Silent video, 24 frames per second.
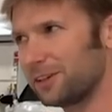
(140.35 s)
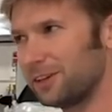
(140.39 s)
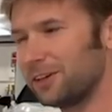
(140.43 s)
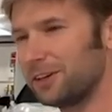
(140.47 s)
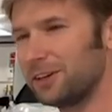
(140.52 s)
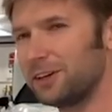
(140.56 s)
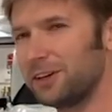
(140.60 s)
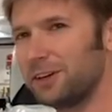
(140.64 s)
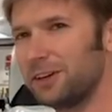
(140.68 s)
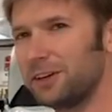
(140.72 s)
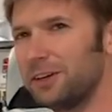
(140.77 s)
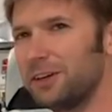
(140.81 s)

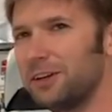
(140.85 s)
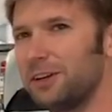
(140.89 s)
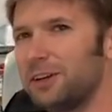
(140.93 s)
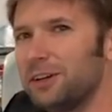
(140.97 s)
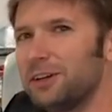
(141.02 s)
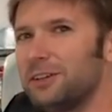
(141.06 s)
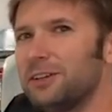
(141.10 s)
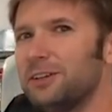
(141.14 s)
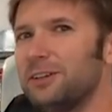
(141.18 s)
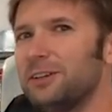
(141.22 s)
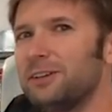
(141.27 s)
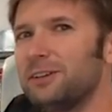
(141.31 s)
Oh
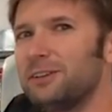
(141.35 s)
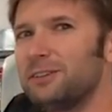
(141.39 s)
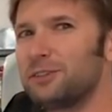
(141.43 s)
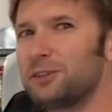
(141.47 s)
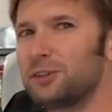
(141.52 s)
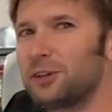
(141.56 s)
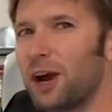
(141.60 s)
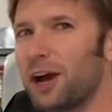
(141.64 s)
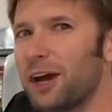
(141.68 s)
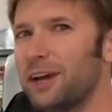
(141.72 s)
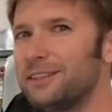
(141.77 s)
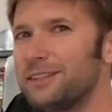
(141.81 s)

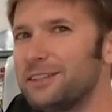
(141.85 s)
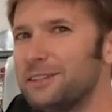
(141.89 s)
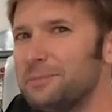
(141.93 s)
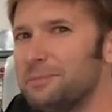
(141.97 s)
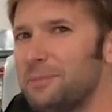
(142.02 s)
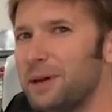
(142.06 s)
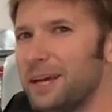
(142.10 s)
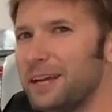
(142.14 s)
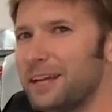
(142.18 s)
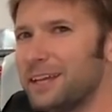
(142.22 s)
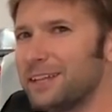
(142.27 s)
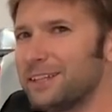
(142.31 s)
trying
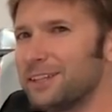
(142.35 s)
to make